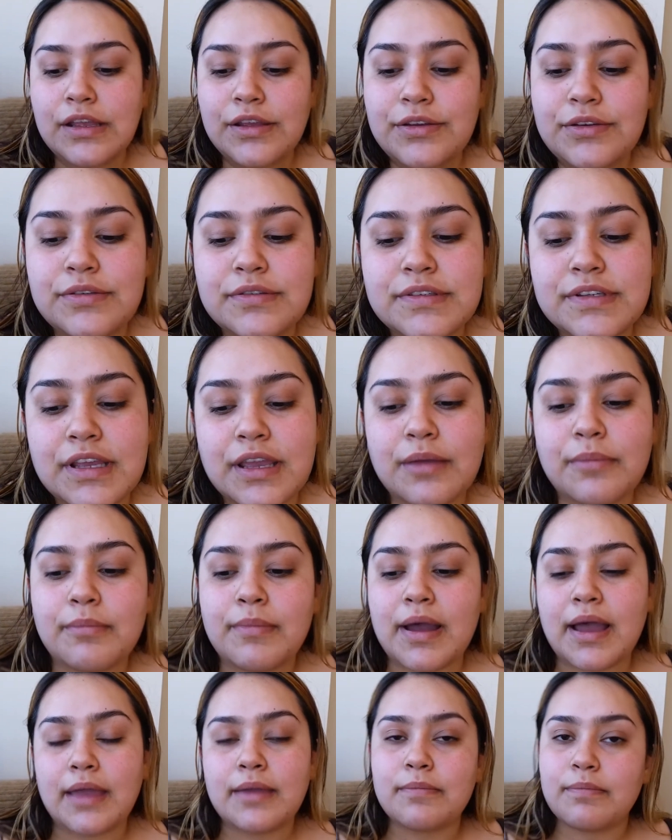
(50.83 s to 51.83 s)
using
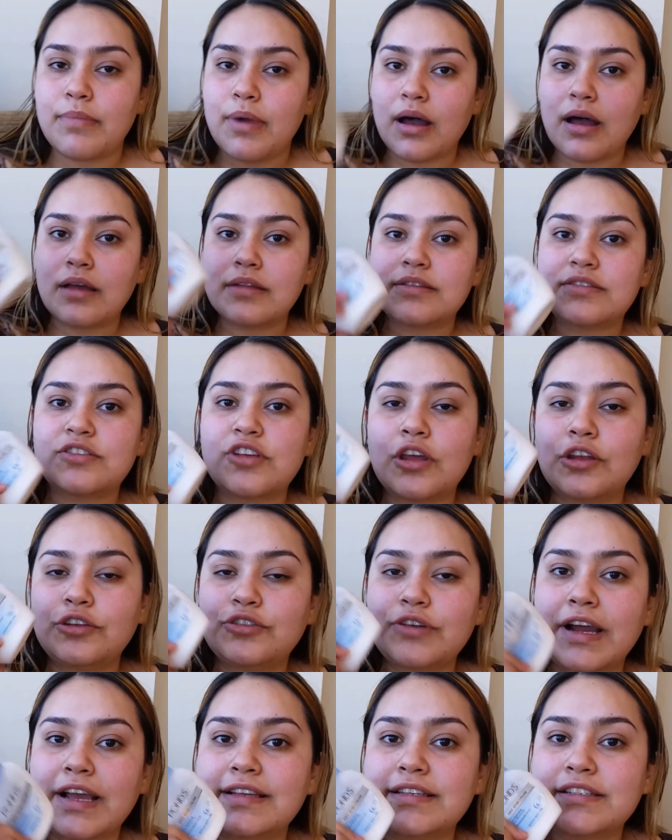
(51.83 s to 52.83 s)
my Pond's
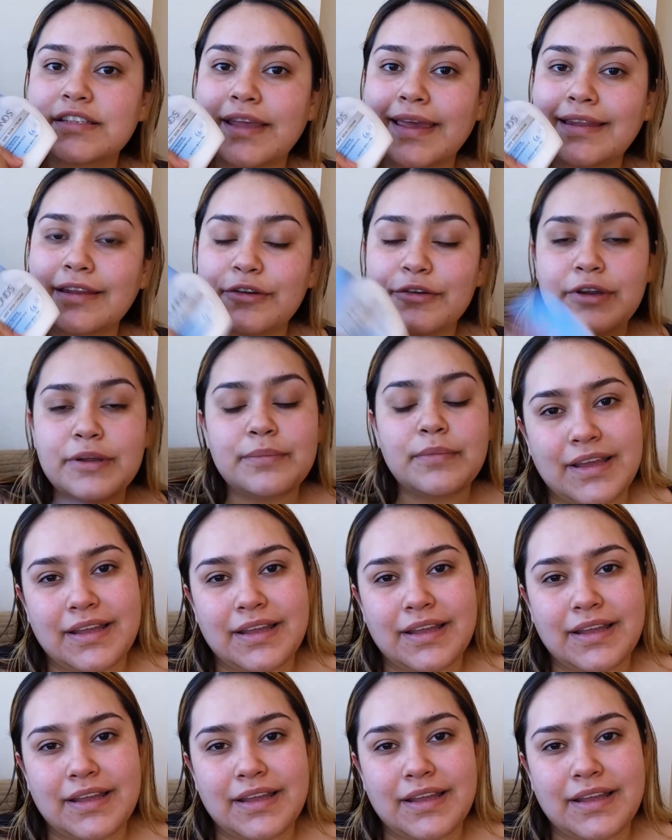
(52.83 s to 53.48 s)
Dry Skin Cream.